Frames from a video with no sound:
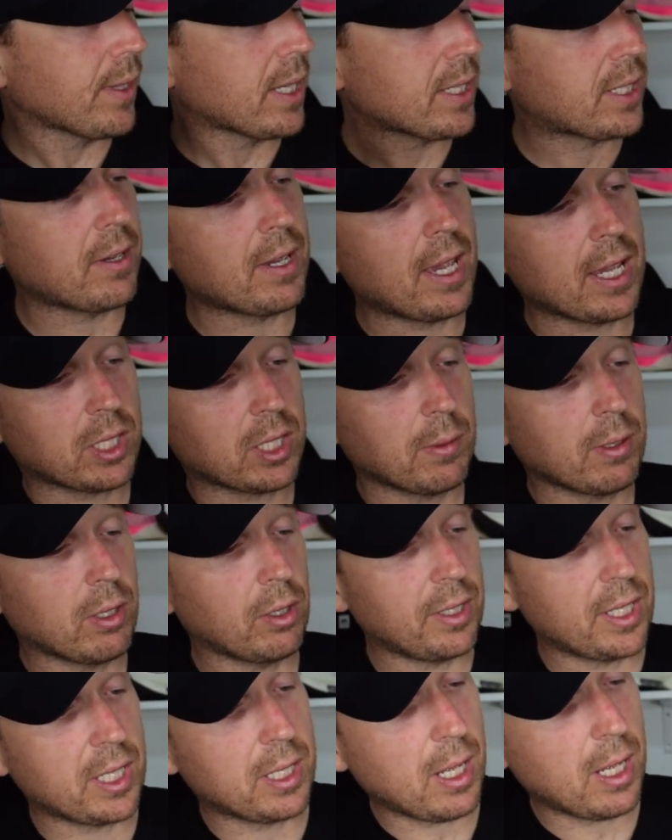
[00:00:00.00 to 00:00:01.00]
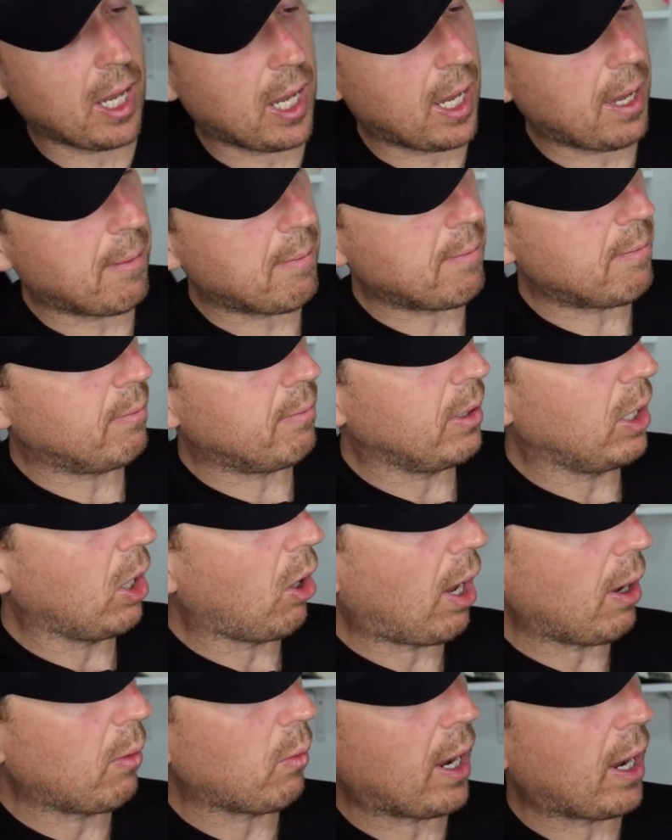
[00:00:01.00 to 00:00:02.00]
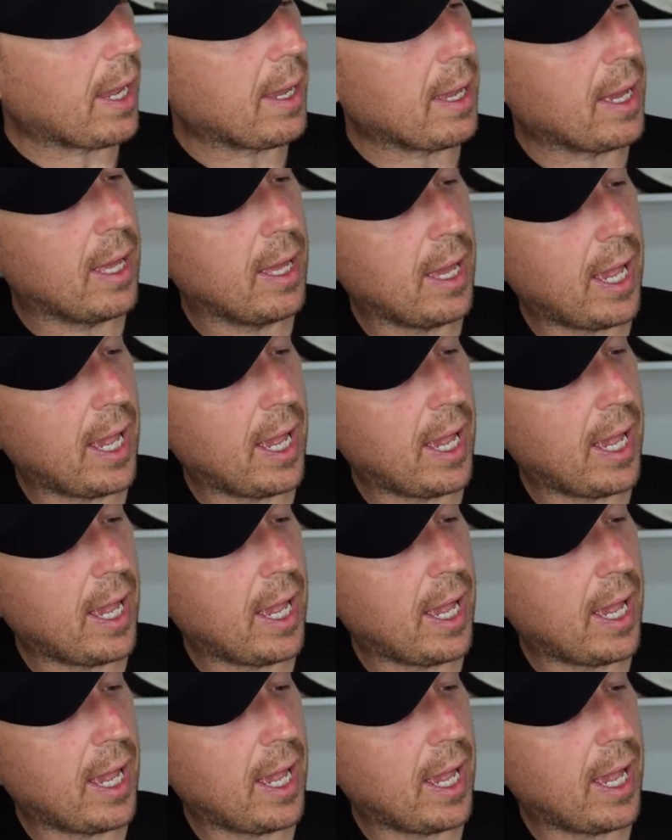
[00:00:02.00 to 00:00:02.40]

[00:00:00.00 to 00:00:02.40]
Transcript: So yeah, so we've got this lightweight